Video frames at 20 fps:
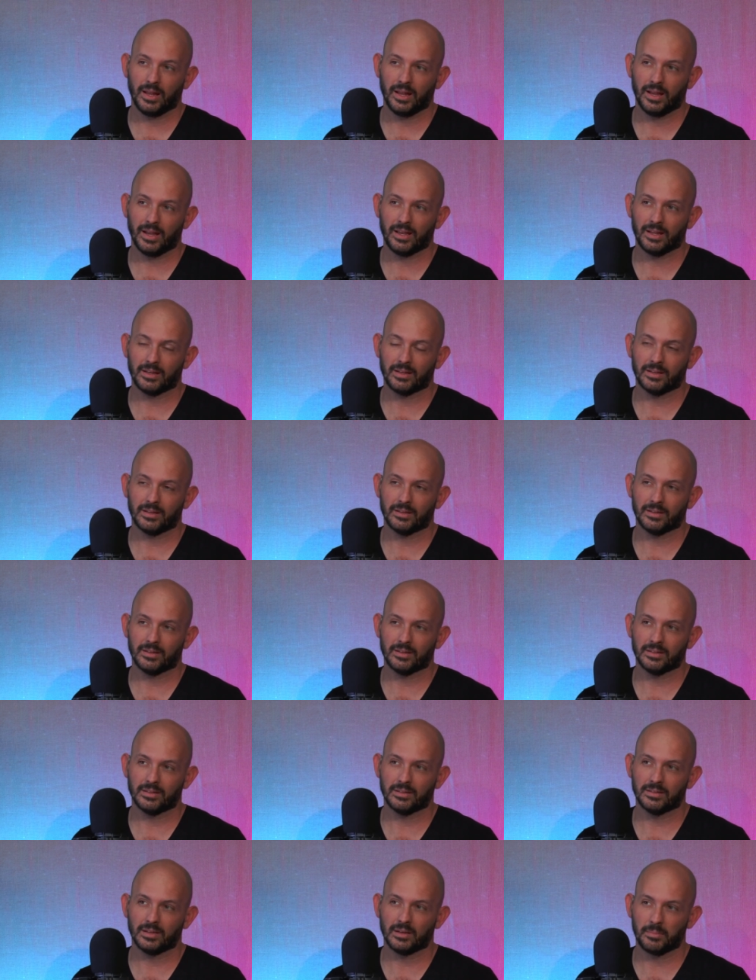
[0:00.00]
at
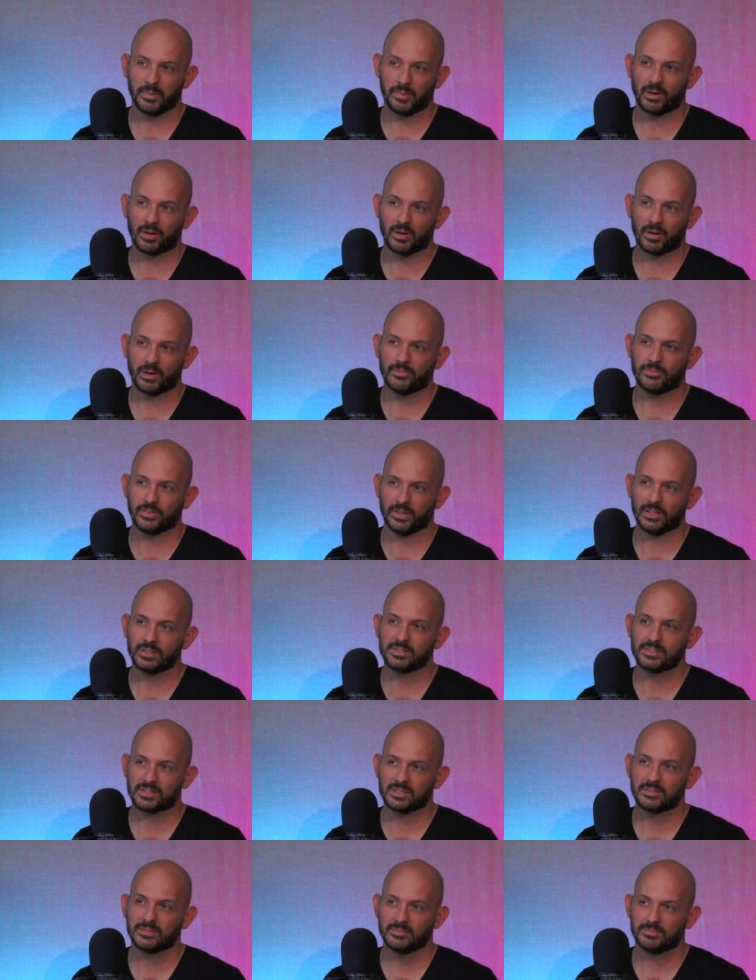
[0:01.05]
Americana
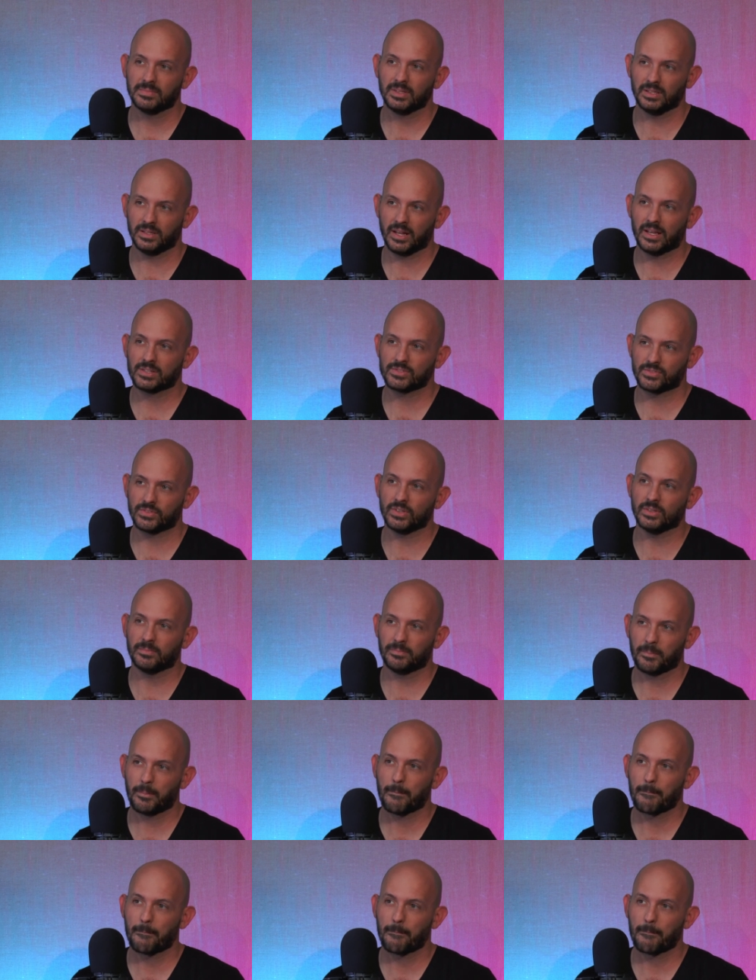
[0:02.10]
Fest in Nashville.